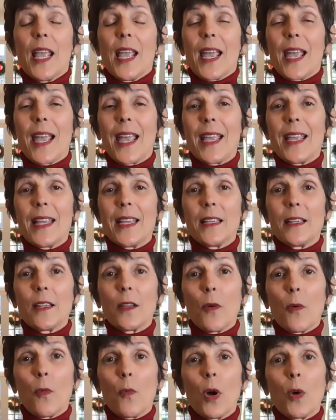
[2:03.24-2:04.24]
And
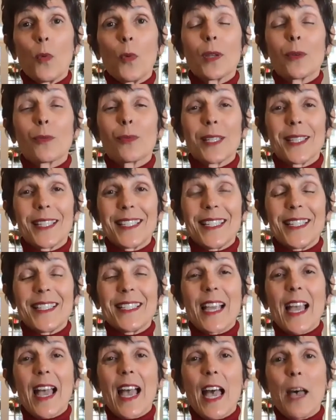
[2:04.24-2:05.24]
what we really need
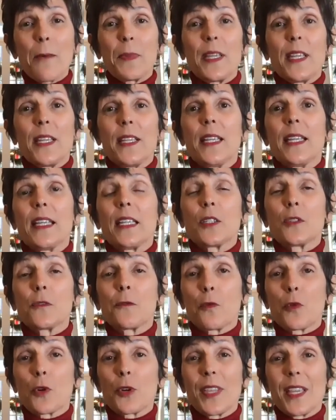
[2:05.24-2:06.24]
to happen is
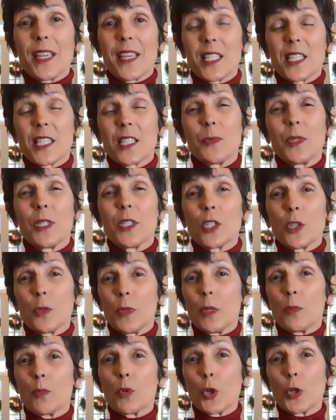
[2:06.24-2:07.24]
for the histamine to
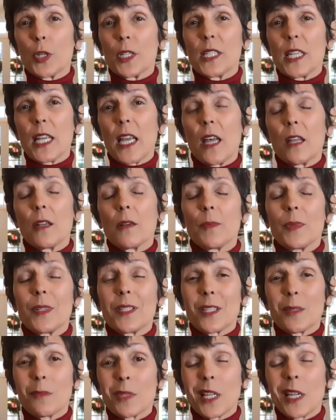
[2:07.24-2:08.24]
be broken down. But
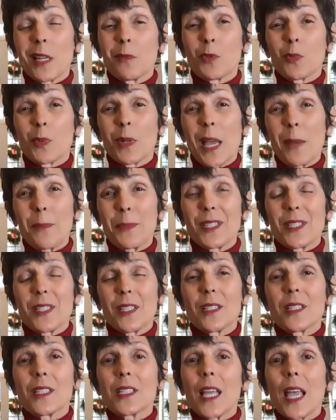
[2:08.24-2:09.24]
sometimes what happens
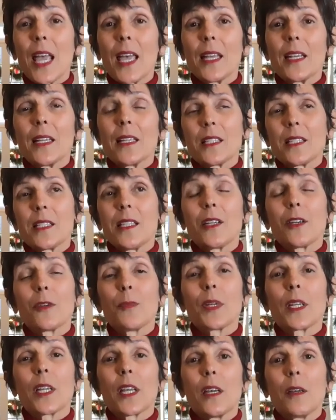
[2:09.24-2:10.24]
instead is there
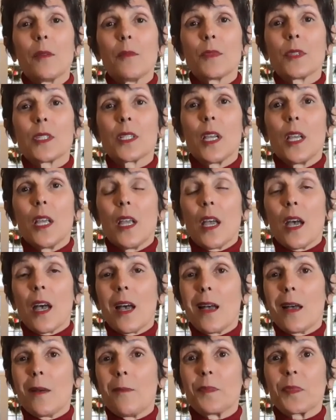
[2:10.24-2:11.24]
becomes
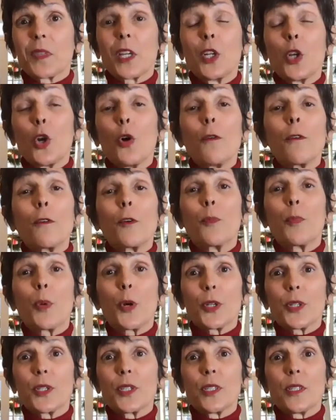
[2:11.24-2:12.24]
an
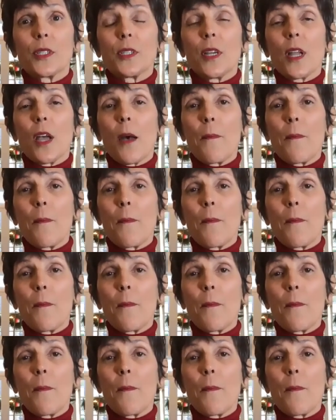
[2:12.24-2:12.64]
overburdensome